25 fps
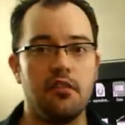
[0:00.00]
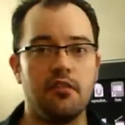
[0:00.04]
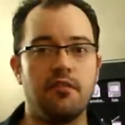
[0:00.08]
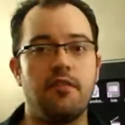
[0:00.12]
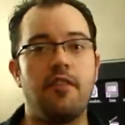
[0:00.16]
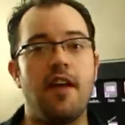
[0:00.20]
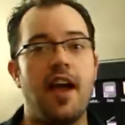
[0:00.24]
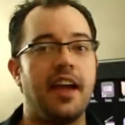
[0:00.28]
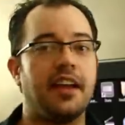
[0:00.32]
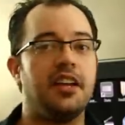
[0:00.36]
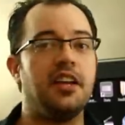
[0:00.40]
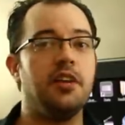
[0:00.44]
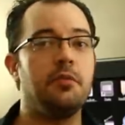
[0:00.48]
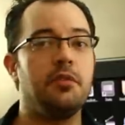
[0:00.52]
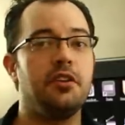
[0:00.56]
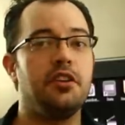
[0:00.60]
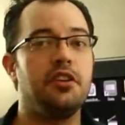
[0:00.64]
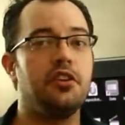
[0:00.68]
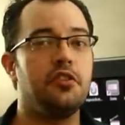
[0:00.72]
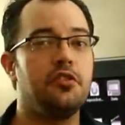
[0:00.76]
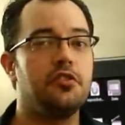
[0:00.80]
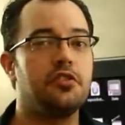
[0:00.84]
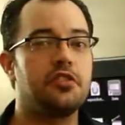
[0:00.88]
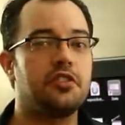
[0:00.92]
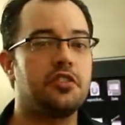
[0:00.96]

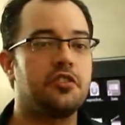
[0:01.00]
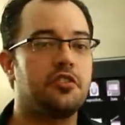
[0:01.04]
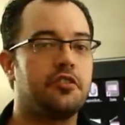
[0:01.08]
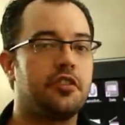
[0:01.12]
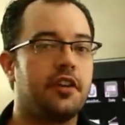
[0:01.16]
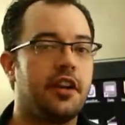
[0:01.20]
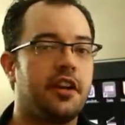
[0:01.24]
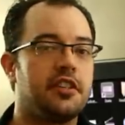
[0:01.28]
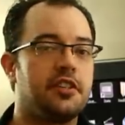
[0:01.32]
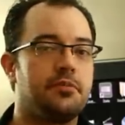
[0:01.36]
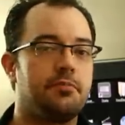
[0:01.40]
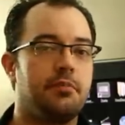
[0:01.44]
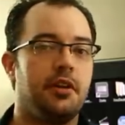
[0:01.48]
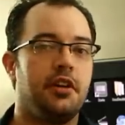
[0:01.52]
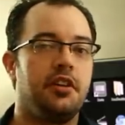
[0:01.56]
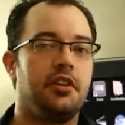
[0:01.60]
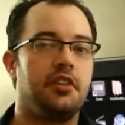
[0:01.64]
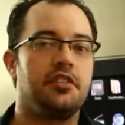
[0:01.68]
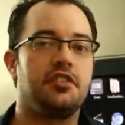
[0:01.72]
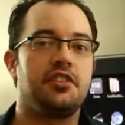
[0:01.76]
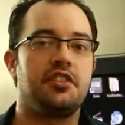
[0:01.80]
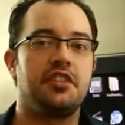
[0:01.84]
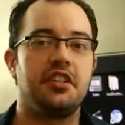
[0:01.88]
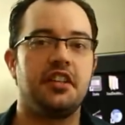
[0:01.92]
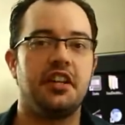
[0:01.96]
vacuum-induced
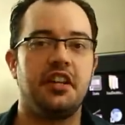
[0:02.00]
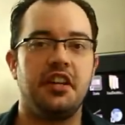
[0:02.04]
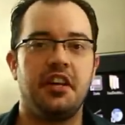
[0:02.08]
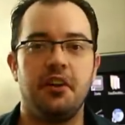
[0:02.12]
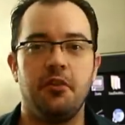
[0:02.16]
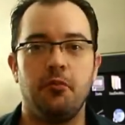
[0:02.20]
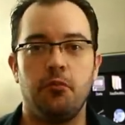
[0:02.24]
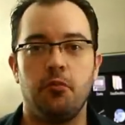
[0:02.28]
transparency